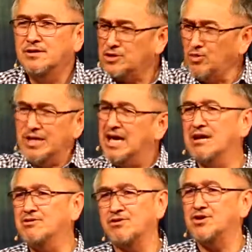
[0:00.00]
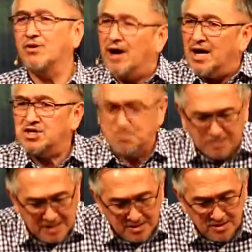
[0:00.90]
don't hinder your
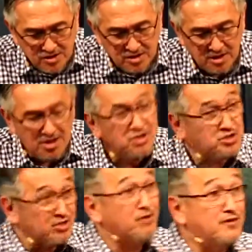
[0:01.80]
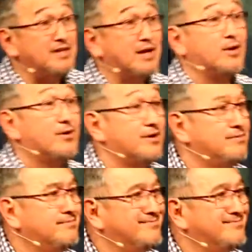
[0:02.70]
husbands serving the Lord.